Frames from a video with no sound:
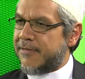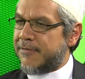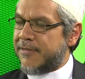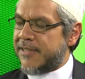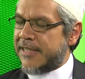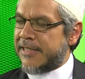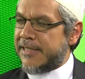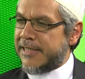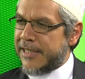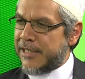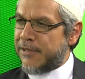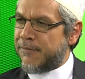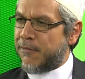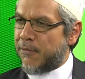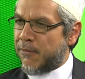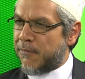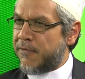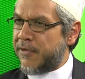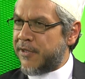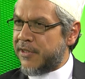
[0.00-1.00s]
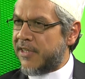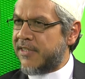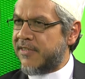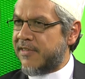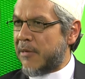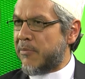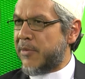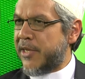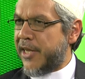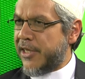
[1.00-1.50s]
in need for further
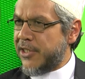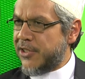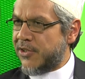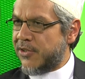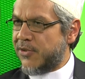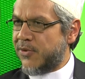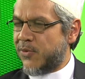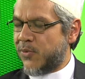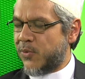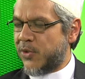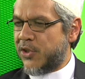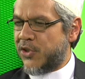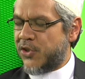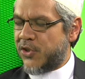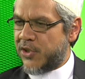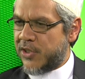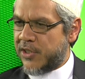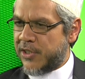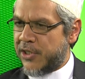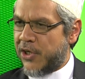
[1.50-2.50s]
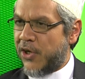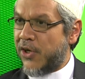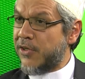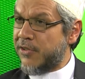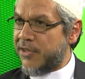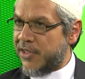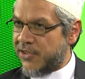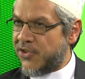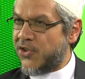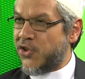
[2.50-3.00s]
examinations, which are
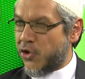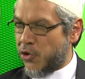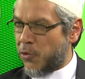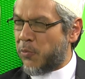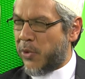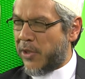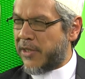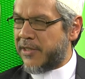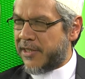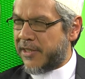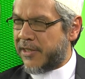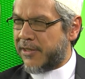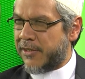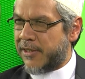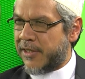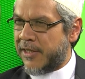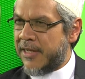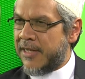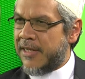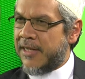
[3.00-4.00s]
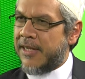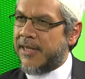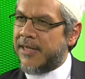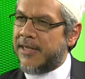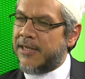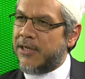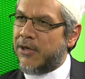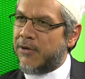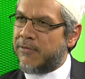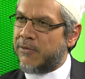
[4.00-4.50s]
these geopolitical,
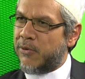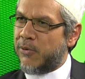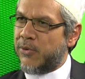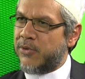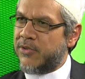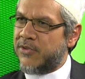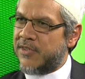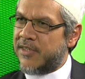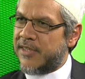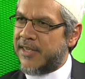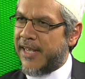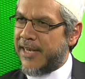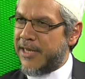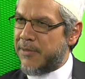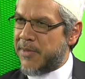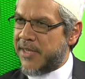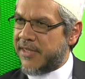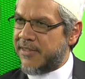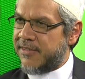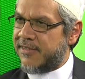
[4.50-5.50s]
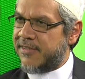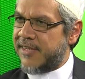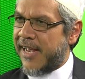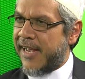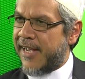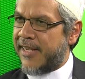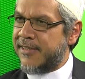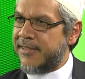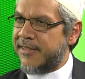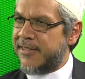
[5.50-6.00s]
of course, elements
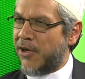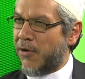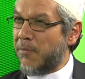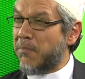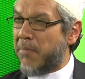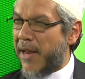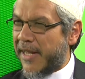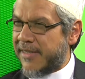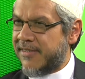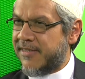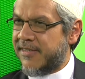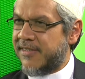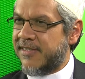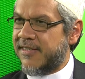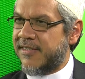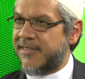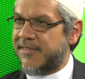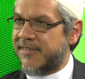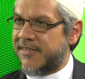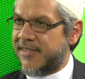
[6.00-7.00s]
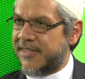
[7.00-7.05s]
and complexities